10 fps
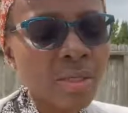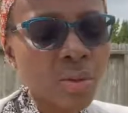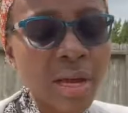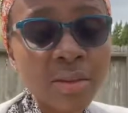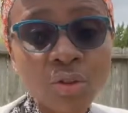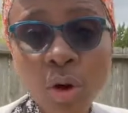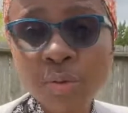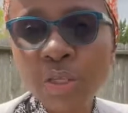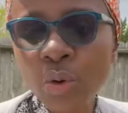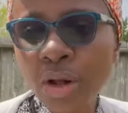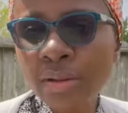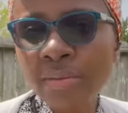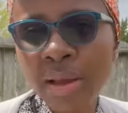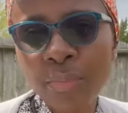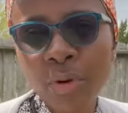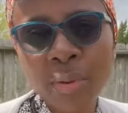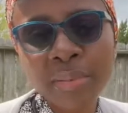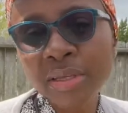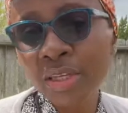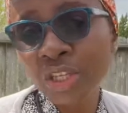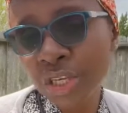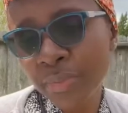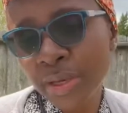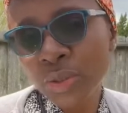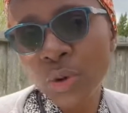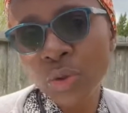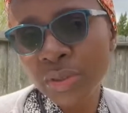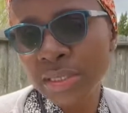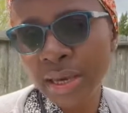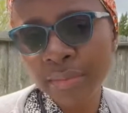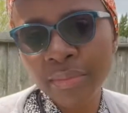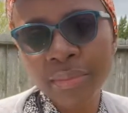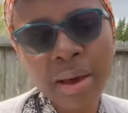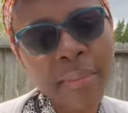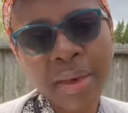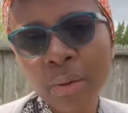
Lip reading: that topsoil now probably the cheapest way you see them. I beg you